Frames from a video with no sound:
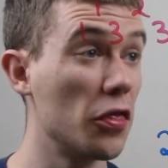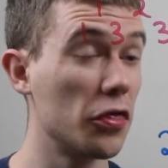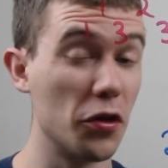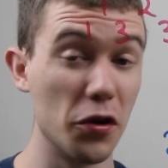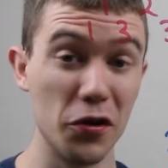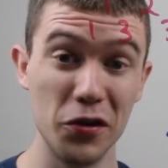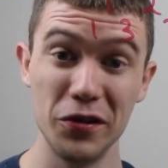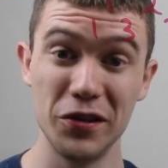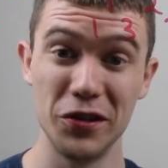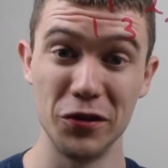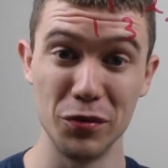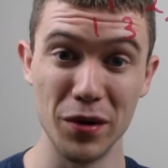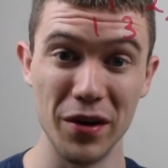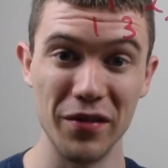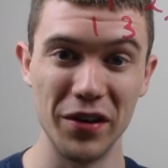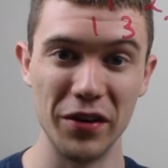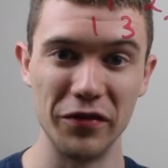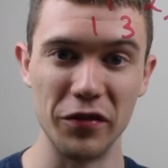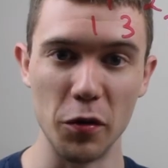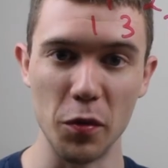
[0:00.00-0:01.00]
third
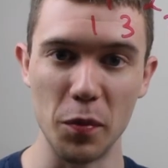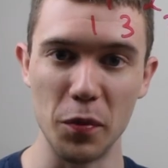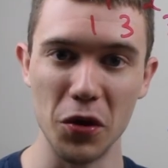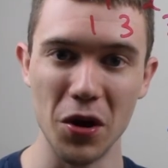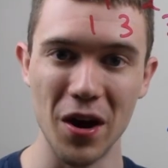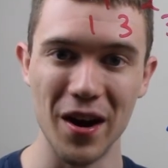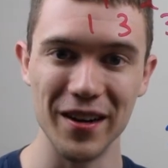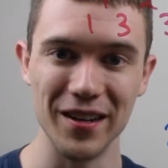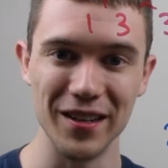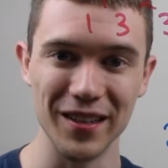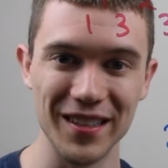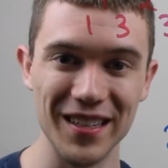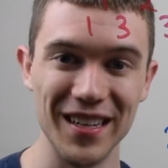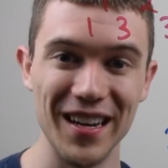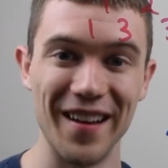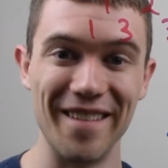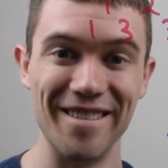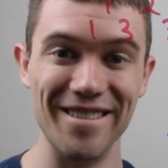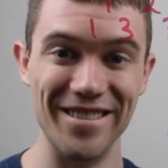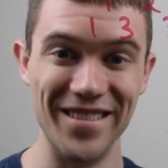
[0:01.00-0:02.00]
derivative of a product
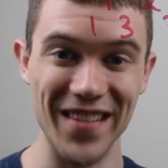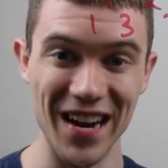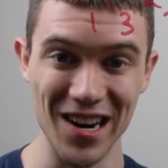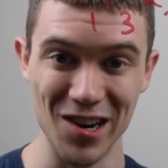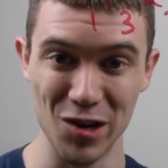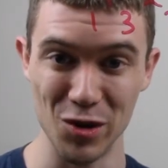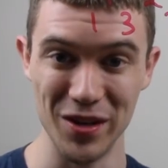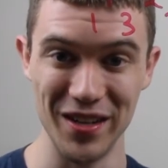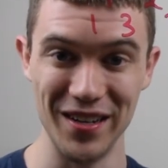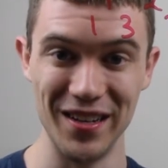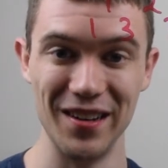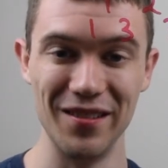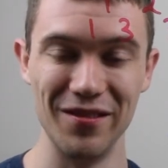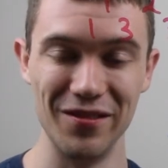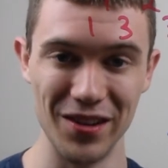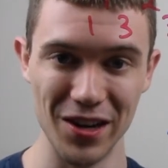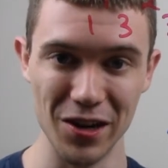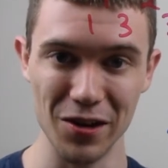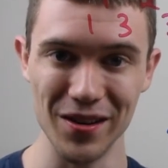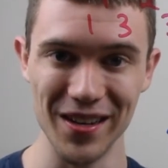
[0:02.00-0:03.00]
very,
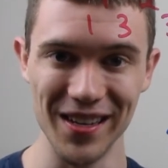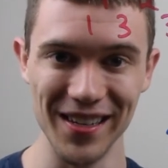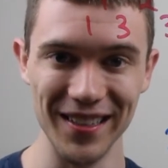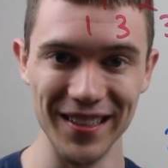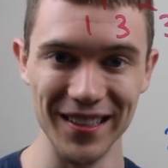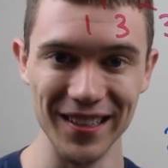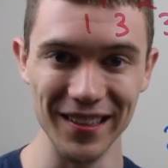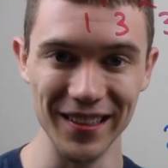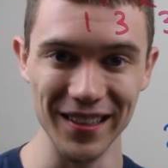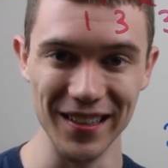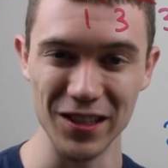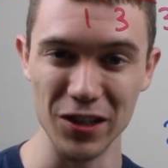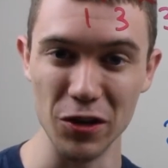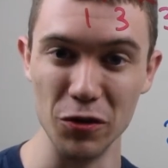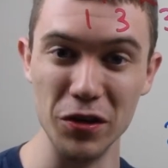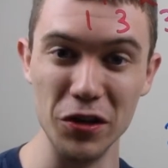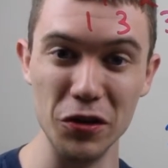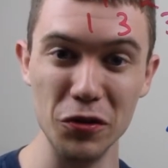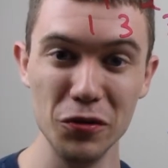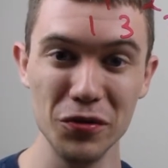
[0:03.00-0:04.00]
very easily. So
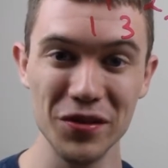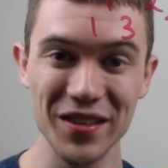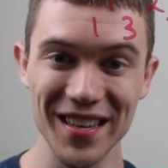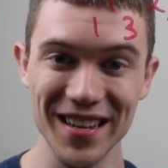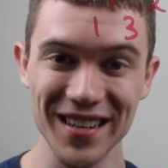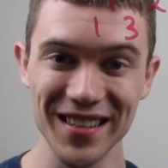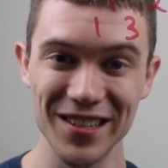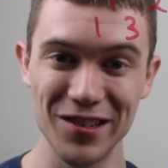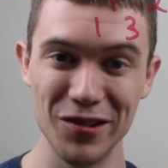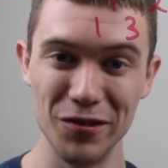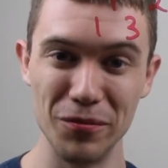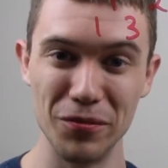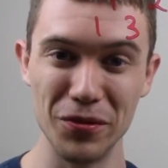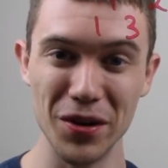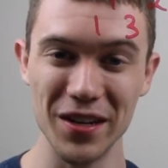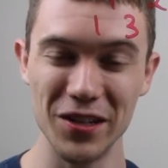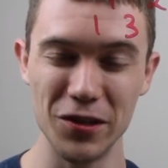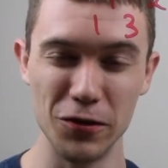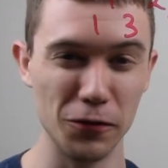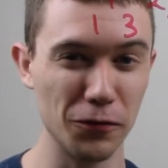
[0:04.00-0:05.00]
use this to
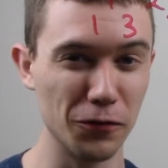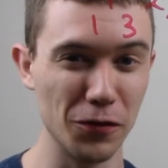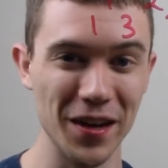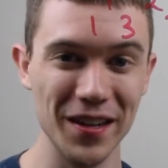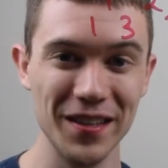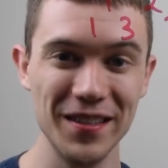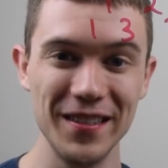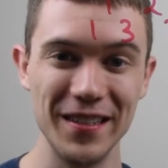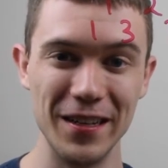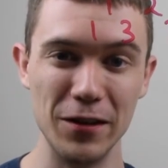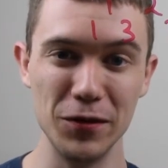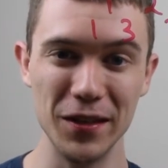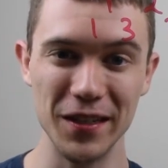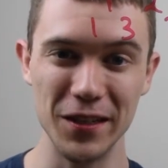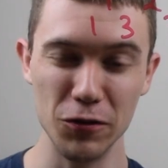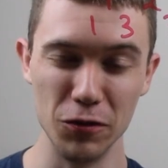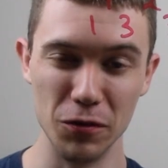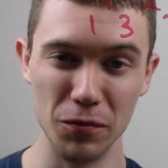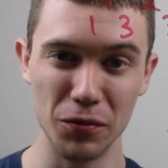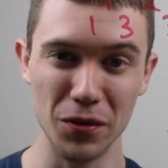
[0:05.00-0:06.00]
impress your friends, use it
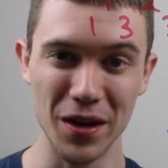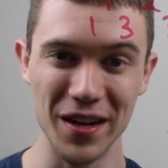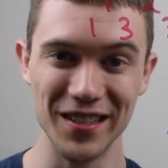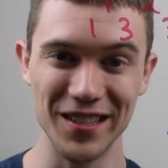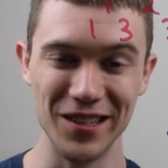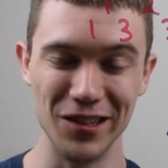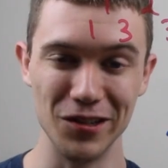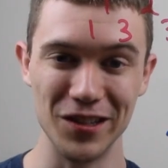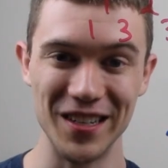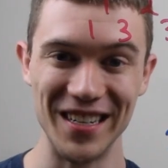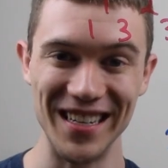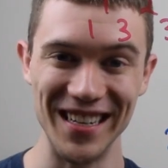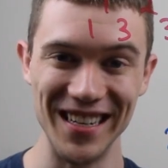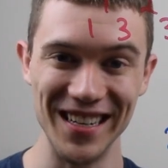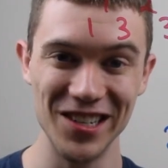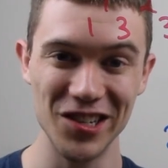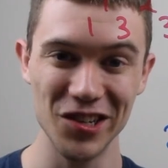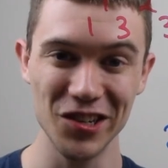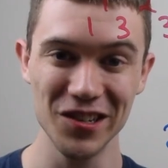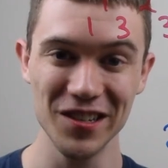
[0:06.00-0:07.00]
to impress your
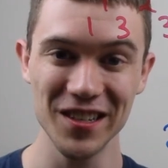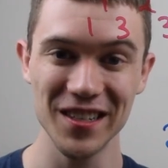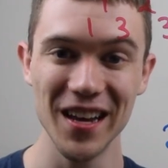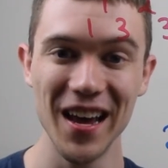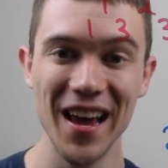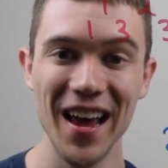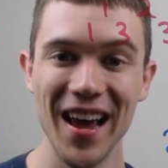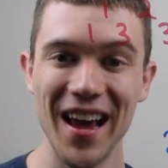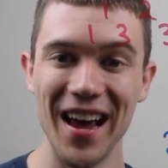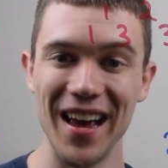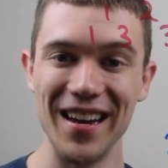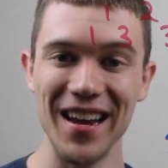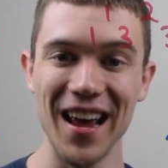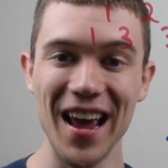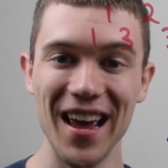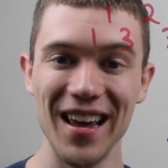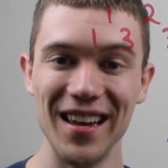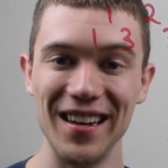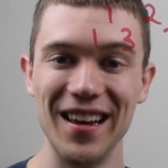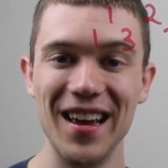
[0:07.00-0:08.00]
teachers. And
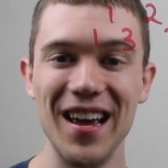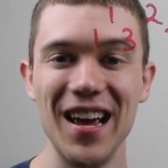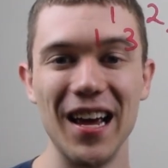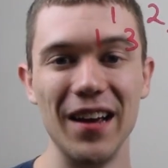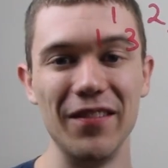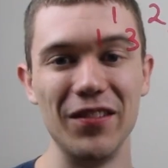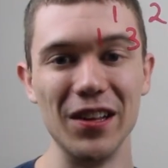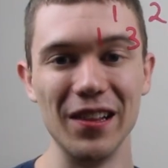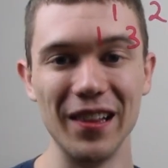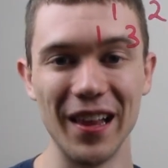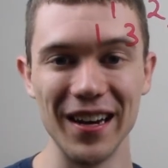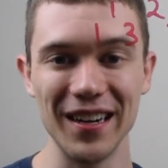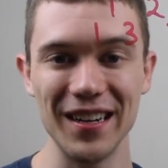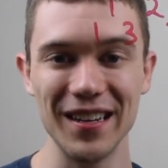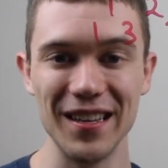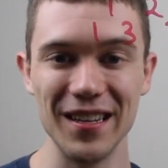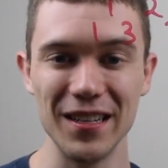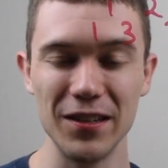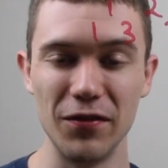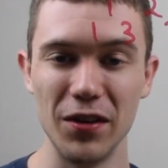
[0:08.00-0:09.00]
hey, if you liked
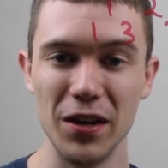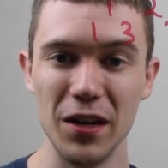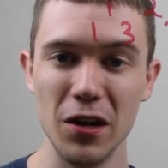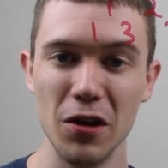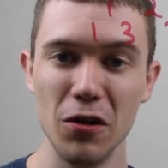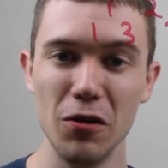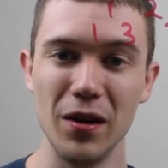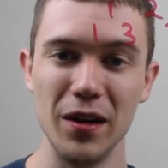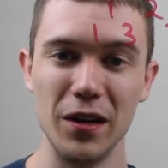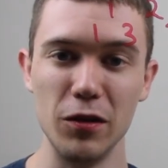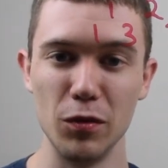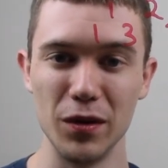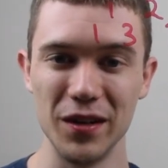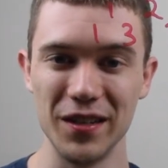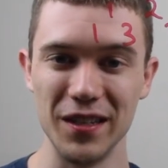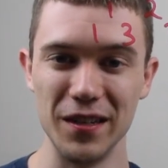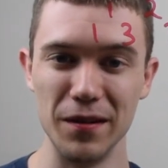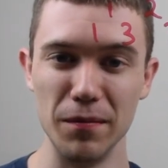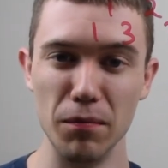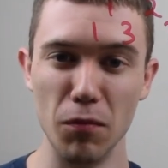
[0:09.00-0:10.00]
this video and you want to
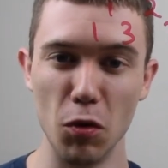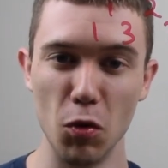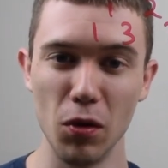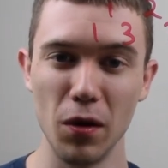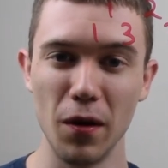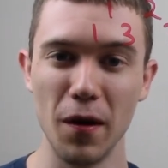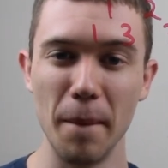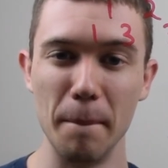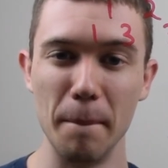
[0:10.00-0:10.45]
see more